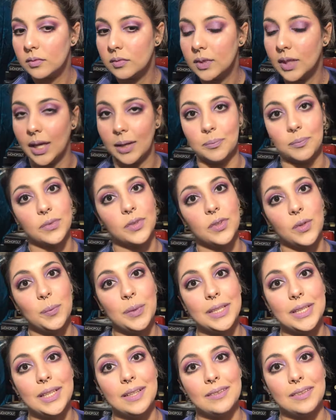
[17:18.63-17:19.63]
Okay, so
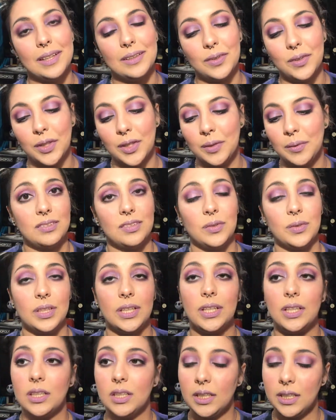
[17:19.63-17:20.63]
me thinks that's good. So
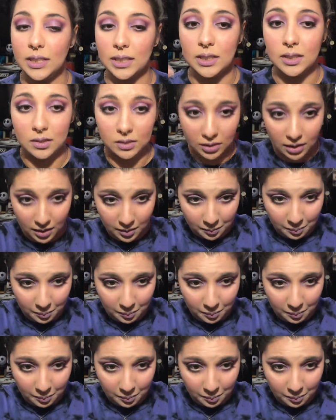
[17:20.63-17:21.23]
here is